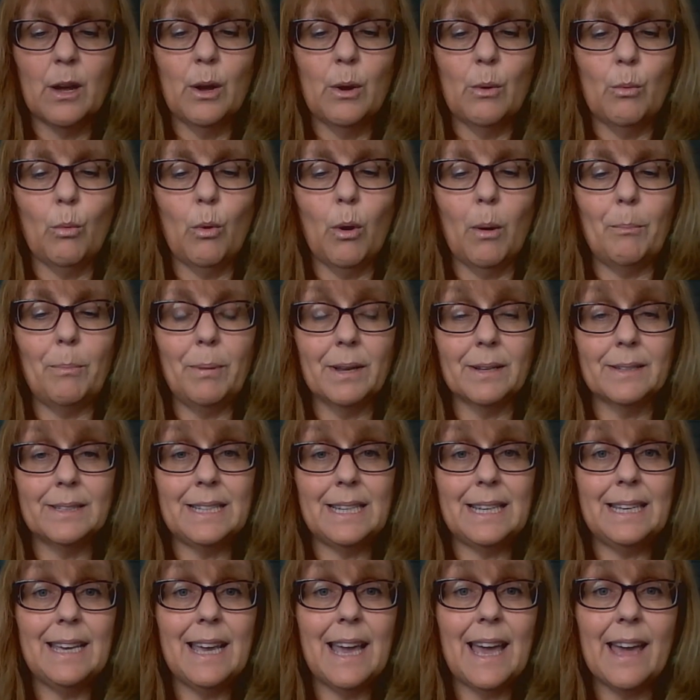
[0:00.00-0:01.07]
What
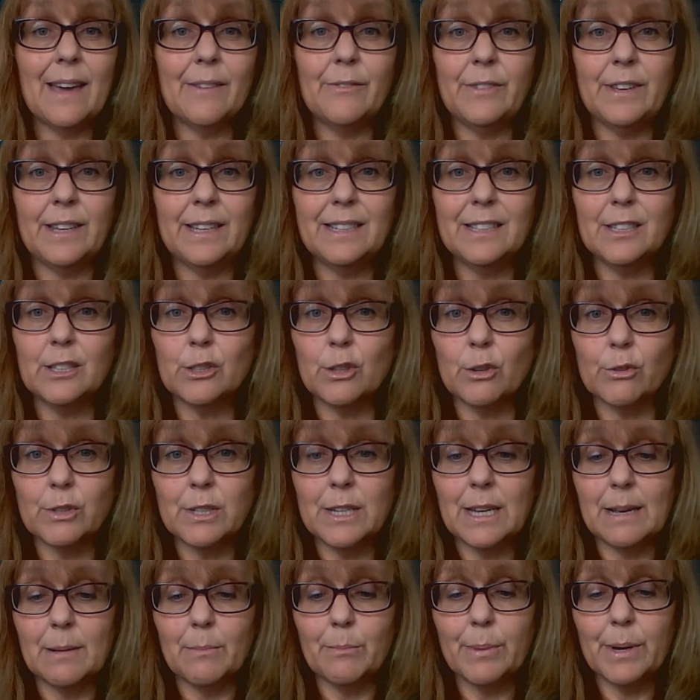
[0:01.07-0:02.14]
bloody, heavy,
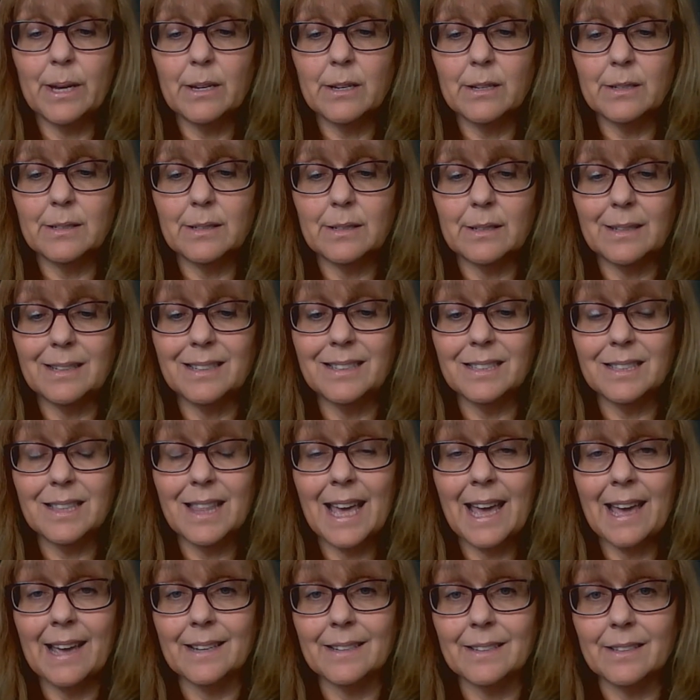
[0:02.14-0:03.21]
sodding bird is
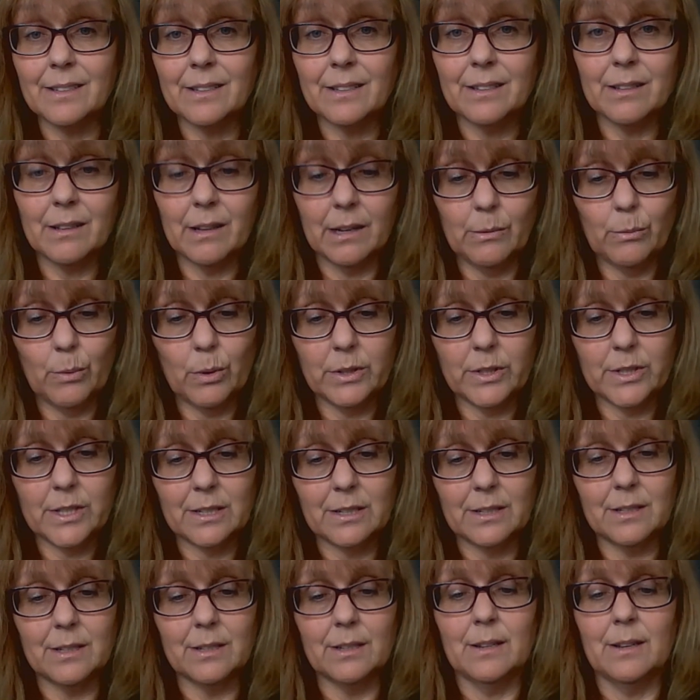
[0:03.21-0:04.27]
that? I
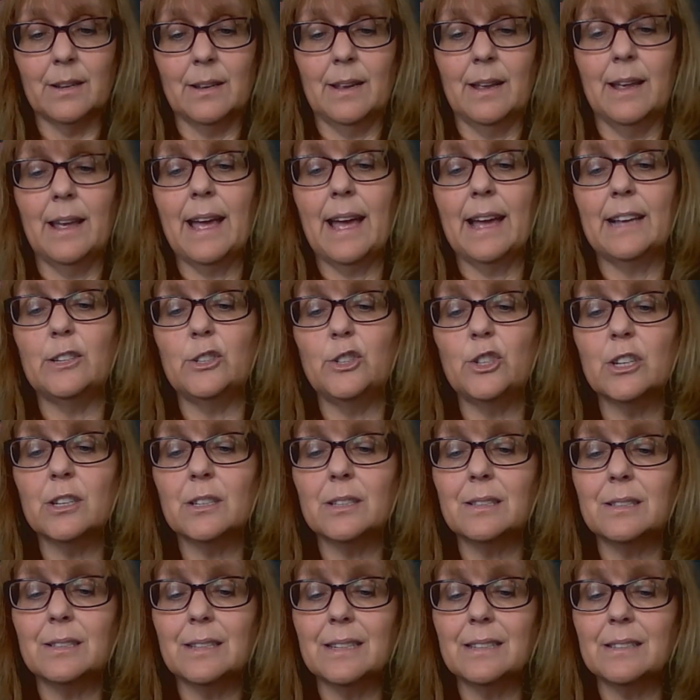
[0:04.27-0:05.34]
wondered, and
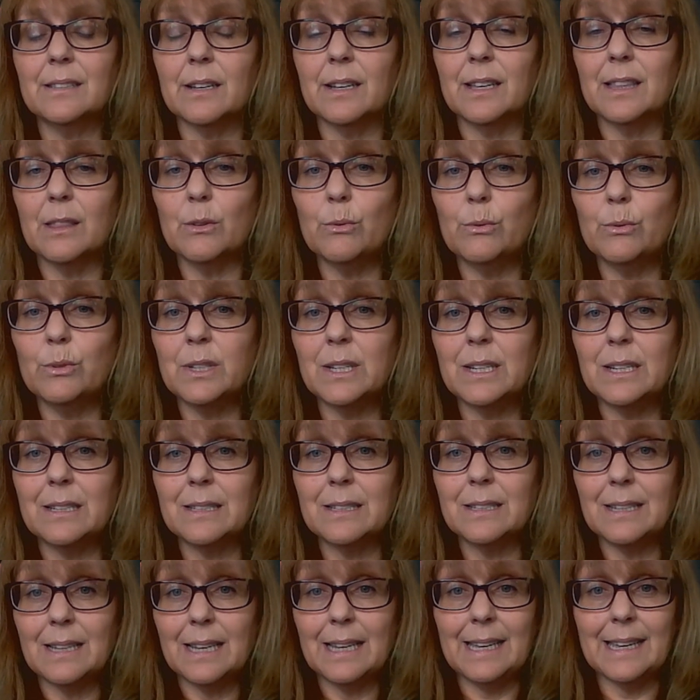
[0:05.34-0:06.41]
just as I thought
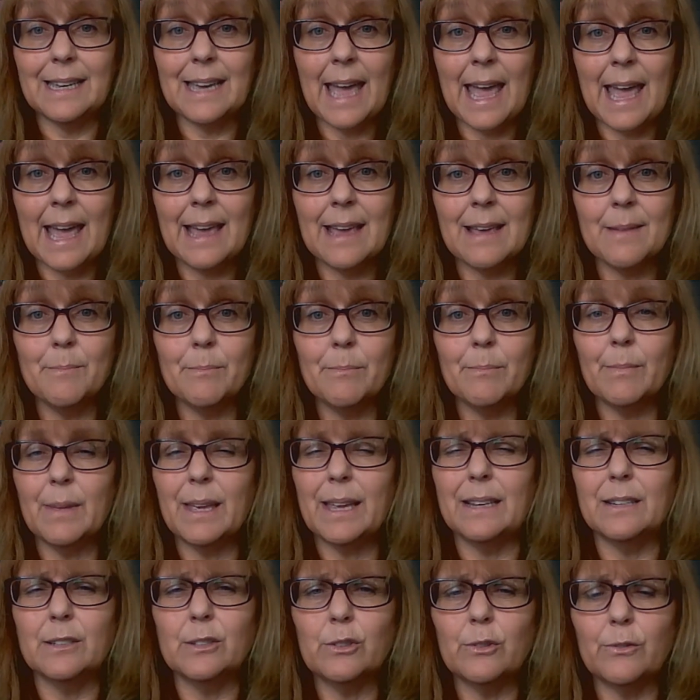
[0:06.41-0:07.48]
it, he came
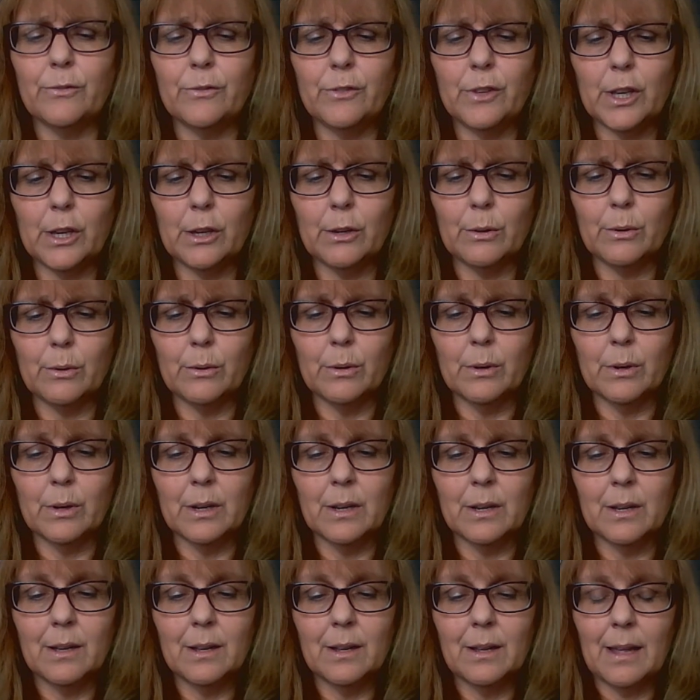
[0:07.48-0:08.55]
into view.
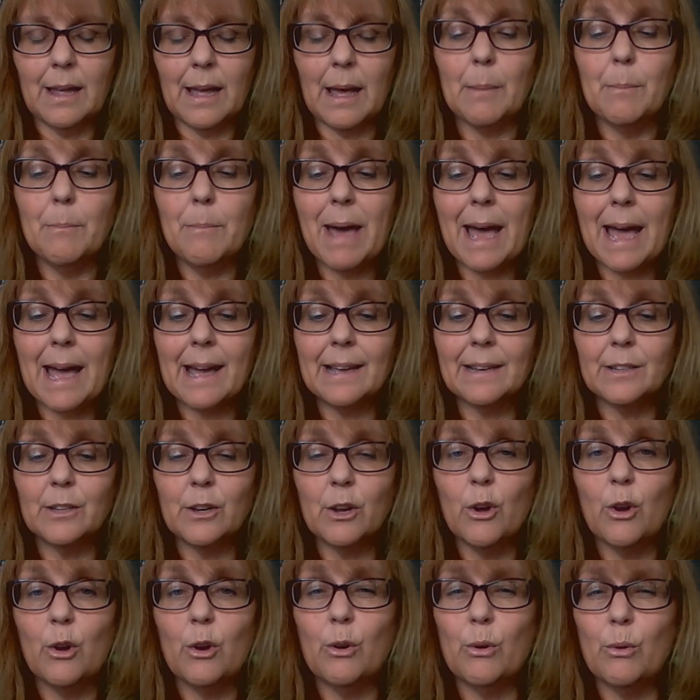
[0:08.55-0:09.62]
A man
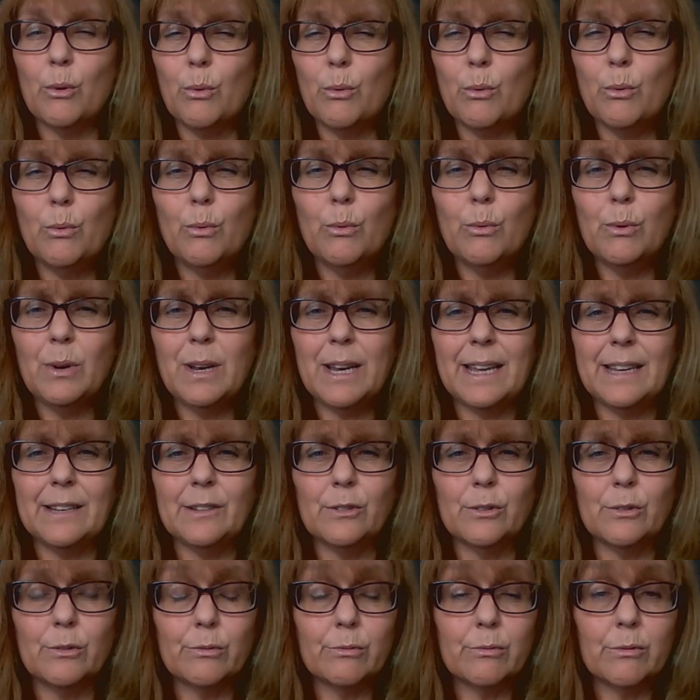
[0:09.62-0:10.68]
all in
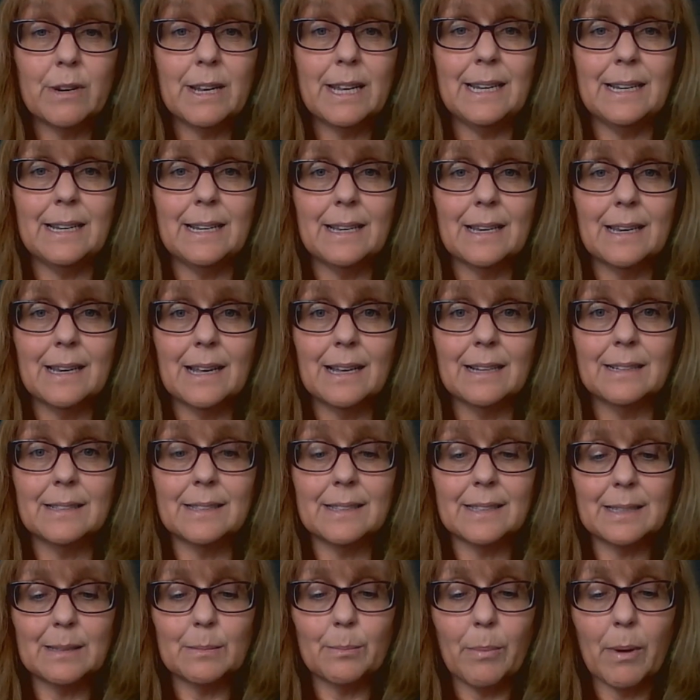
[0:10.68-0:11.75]
green and
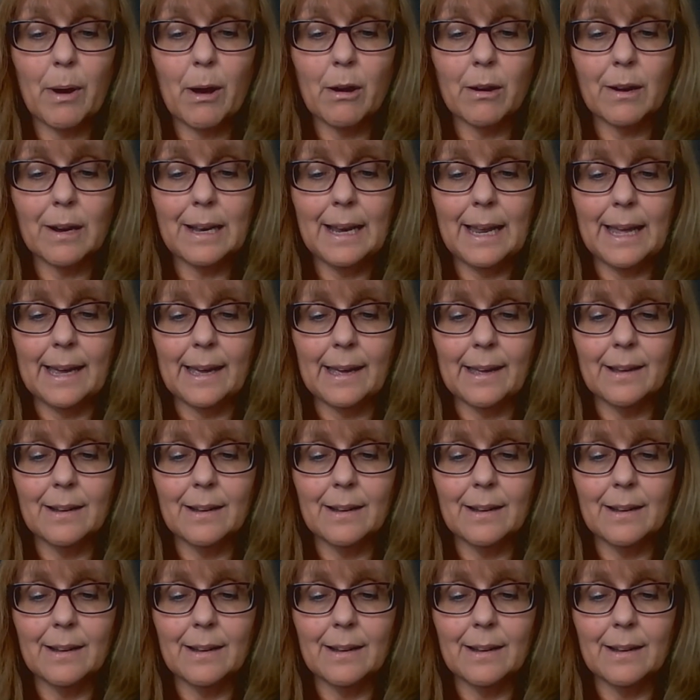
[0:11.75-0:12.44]
sparkling,